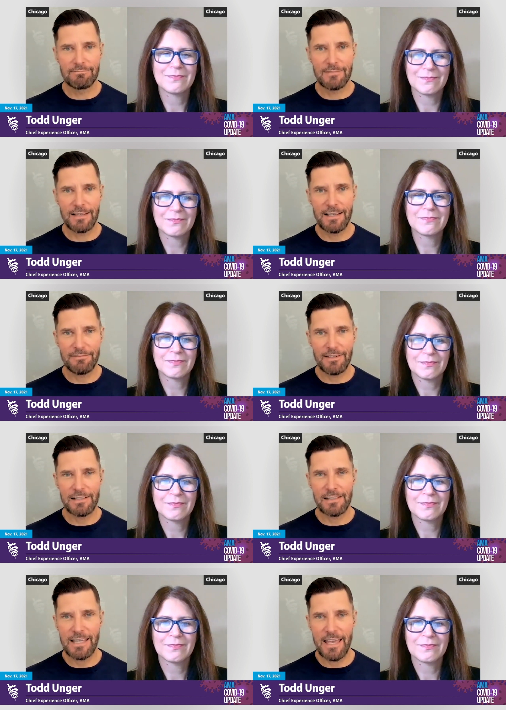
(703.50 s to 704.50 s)
Speaker 1: Uh,
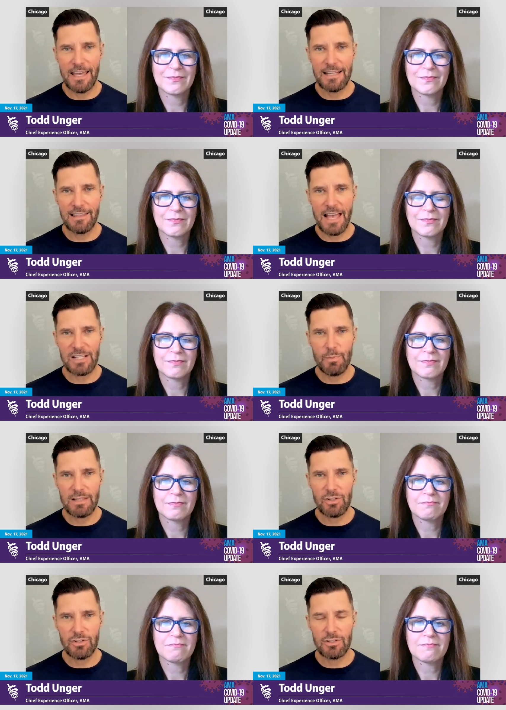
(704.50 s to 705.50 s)
finally, any last
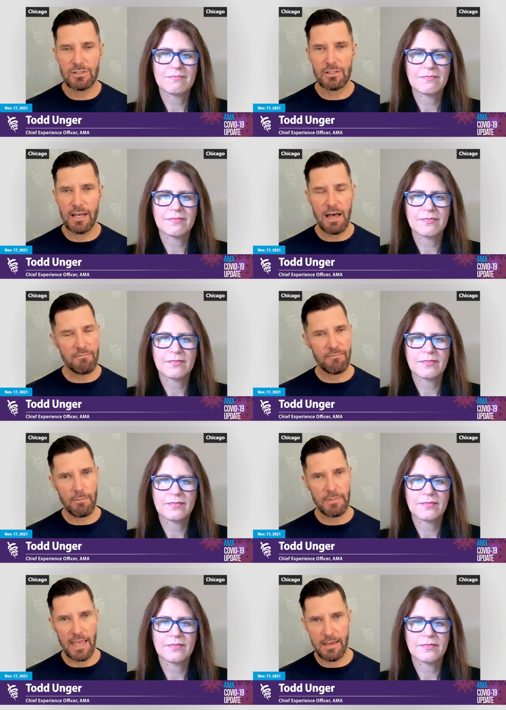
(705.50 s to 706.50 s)
messages uh,
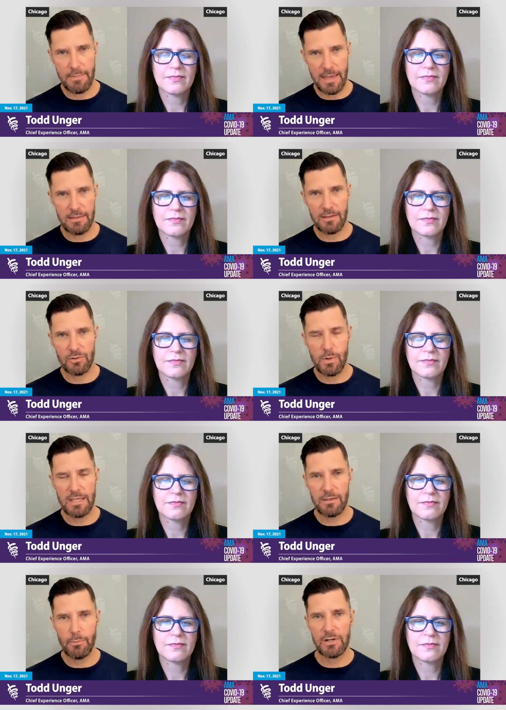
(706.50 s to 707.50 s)
from the AMA this
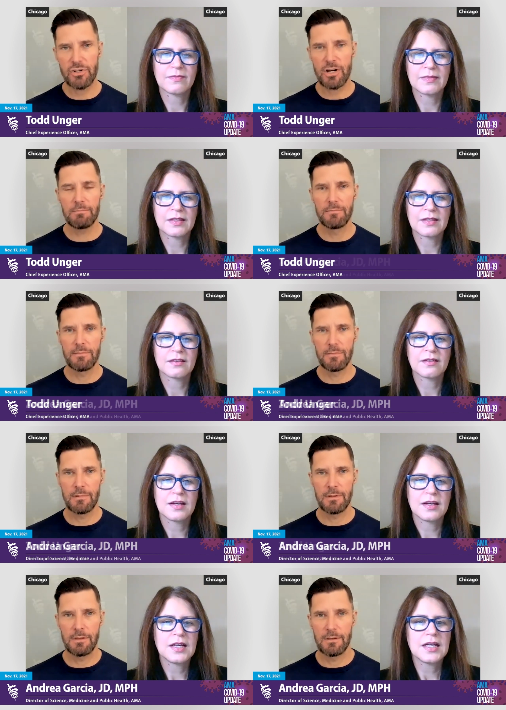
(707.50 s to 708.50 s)
week you want to share?
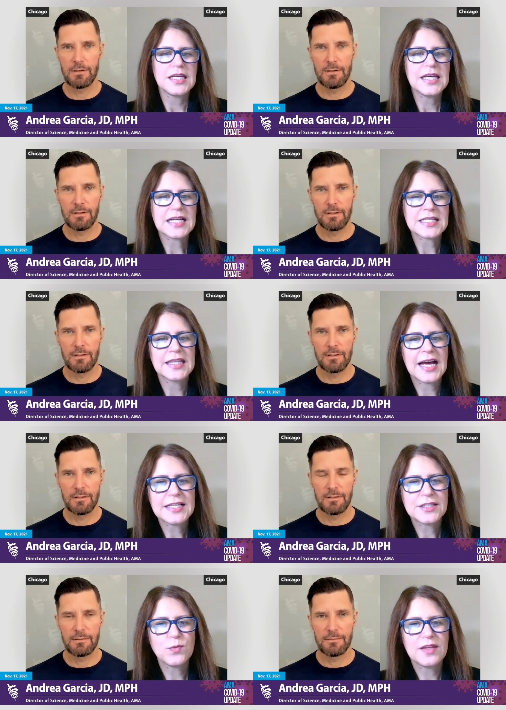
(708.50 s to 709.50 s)
Speaker 2: Yes,
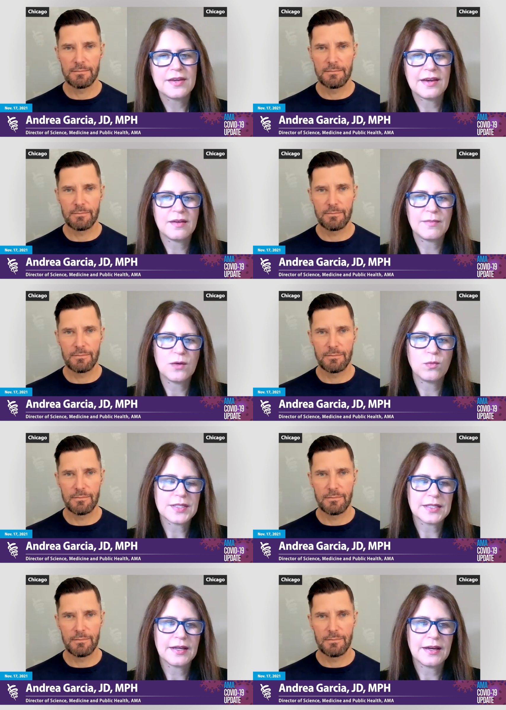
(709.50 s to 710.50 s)
last week the AMA
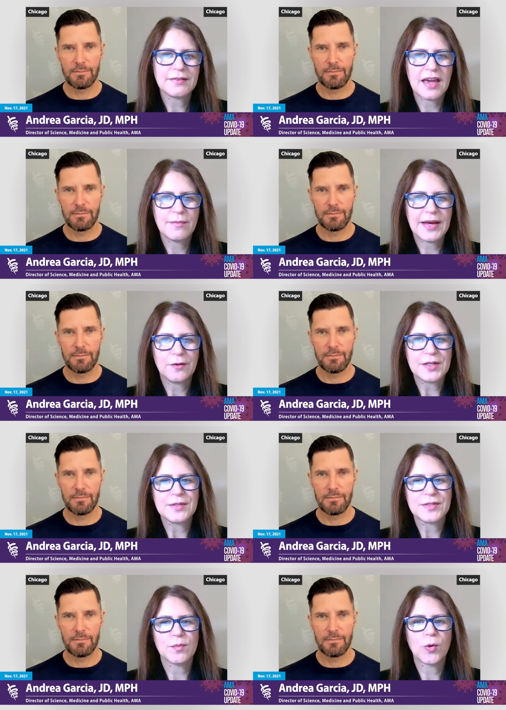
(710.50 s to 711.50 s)
once again came out
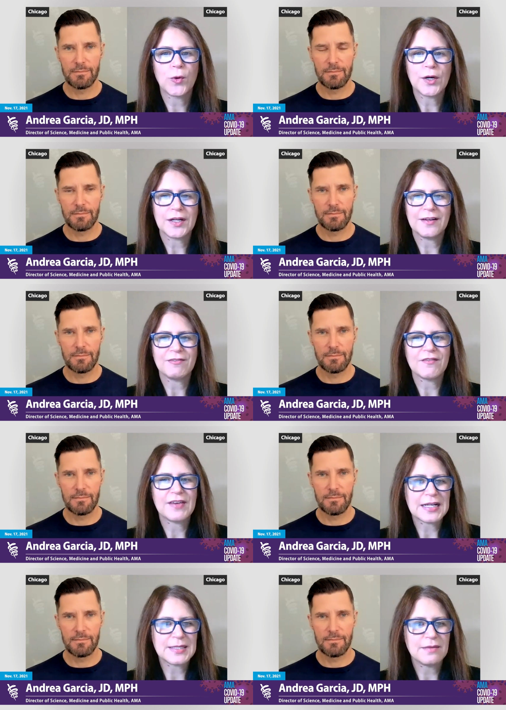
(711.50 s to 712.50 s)
in support of
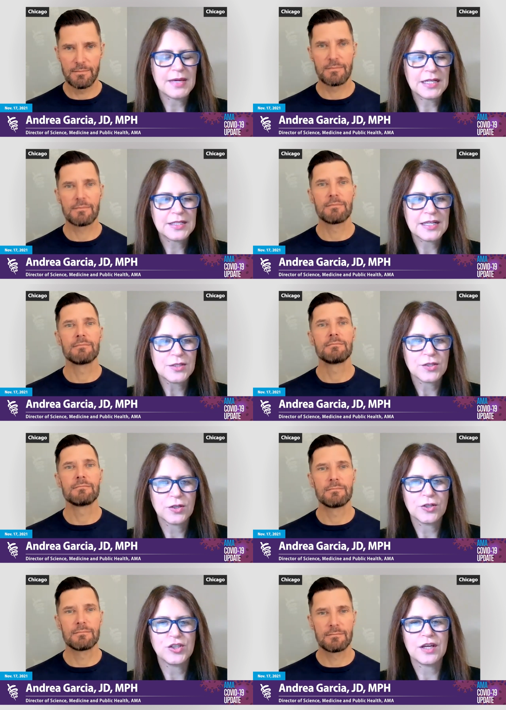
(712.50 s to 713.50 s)
vaccine
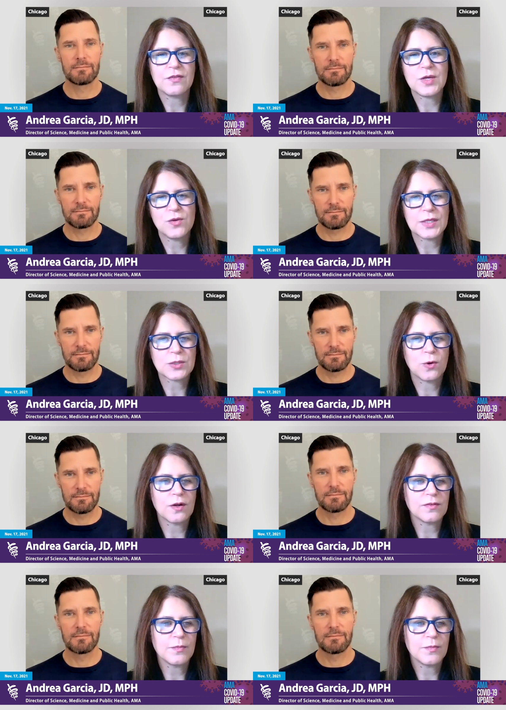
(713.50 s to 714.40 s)
mandates, urging the US Court of